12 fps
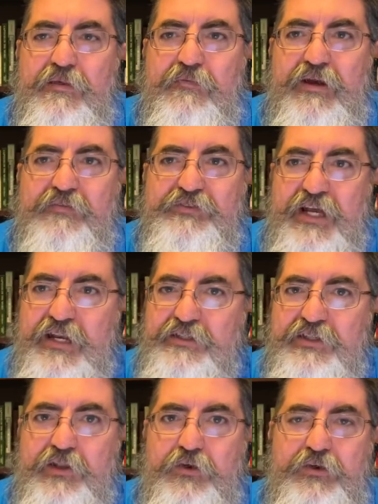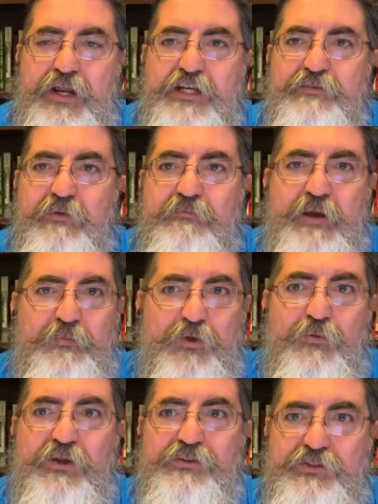We have zealots in the New Testament, people
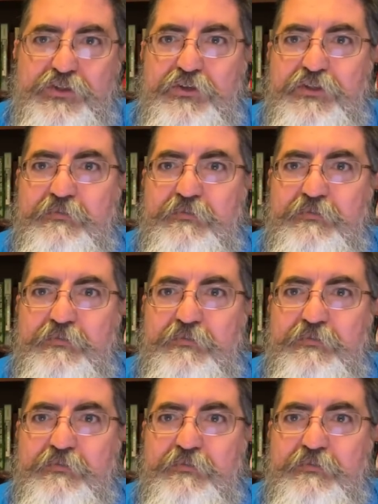who want the Jews